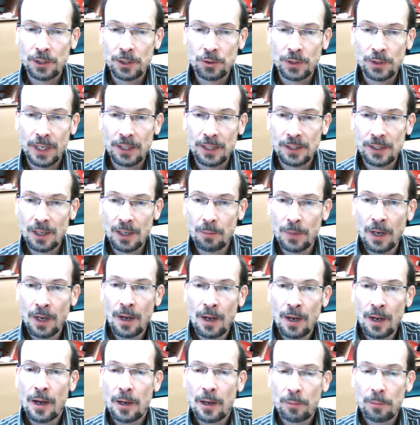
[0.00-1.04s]
So there are some
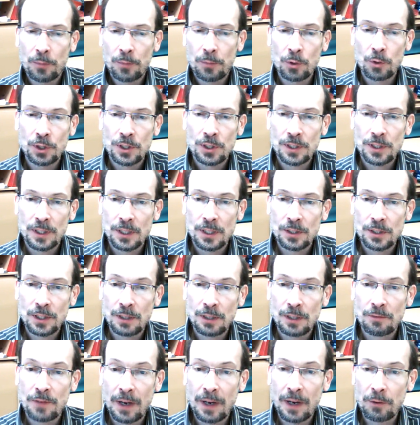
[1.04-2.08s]
approaches that are
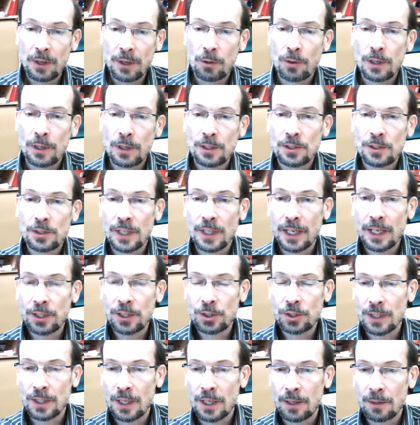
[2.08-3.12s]
still very early stage,
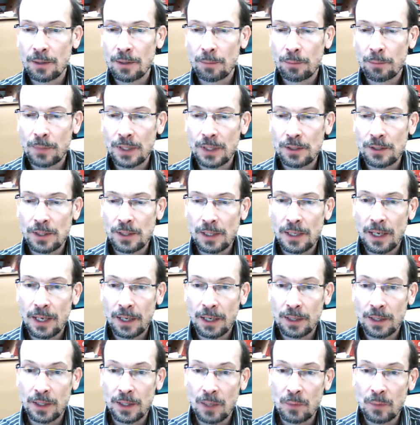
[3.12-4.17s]
that are basically
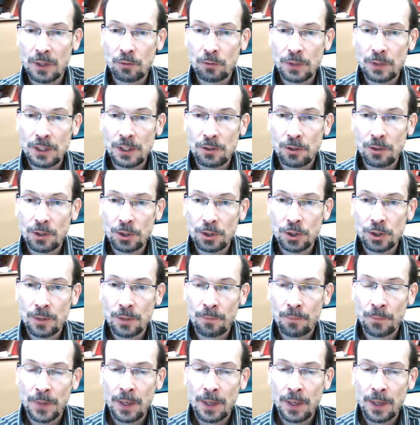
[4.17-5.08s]
academic research,